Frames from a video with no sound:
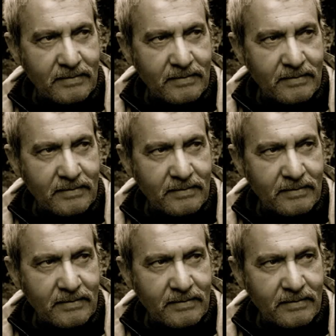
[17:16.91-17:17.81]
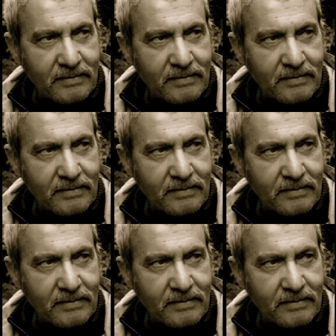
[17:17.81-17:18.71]

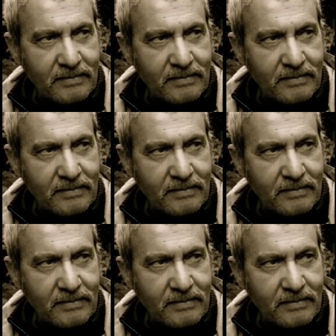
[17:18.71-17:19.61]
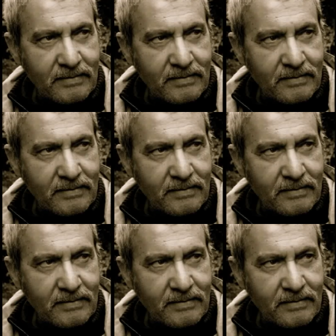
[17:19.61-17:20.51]

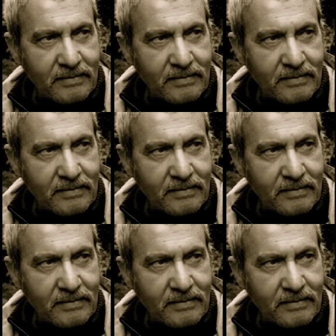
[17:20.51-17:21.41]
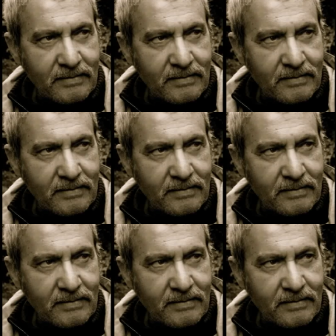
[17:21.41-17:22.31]

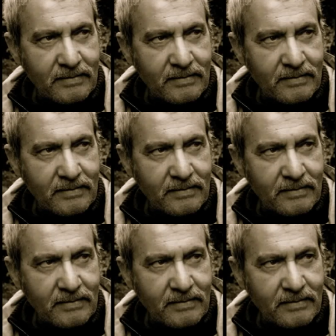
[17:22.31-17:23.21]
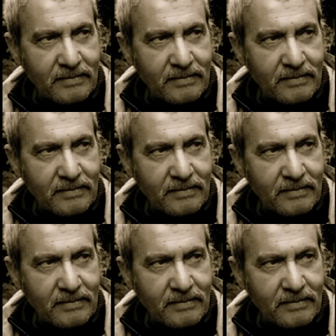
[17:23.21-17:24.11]

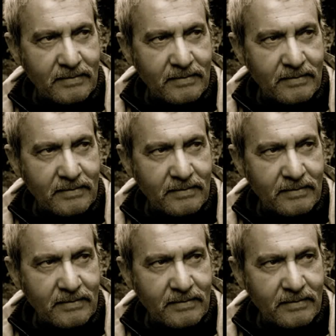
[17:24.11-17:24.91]
[no speech]